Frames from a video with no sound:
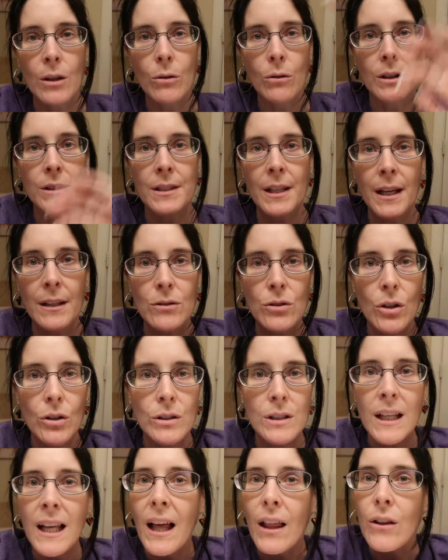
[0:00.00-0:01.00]
you know, attach
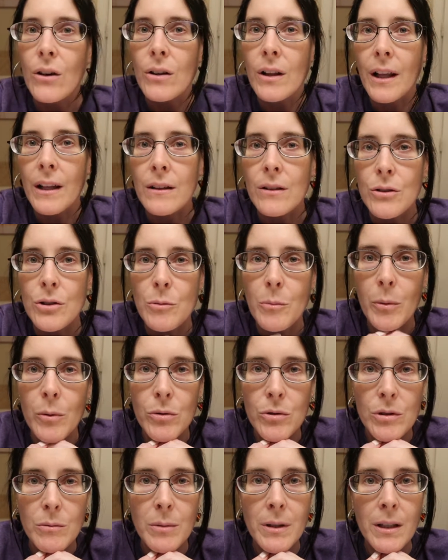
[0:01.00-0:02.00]
all together like they're
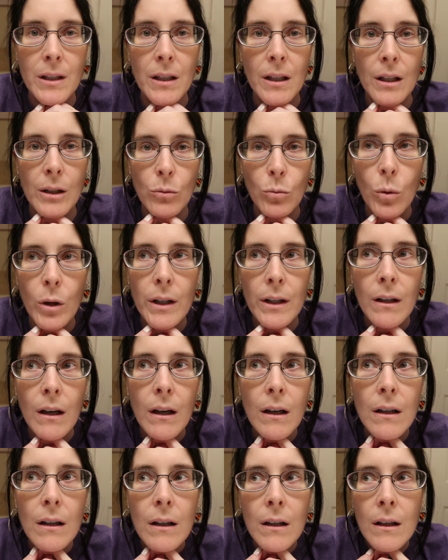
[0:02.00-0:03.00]
supposed to be and
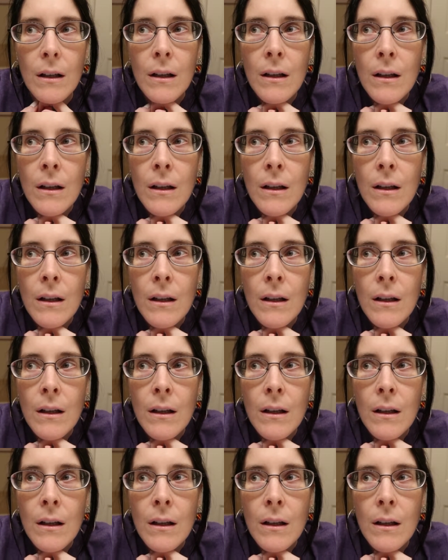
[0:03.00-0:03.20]
whatnot.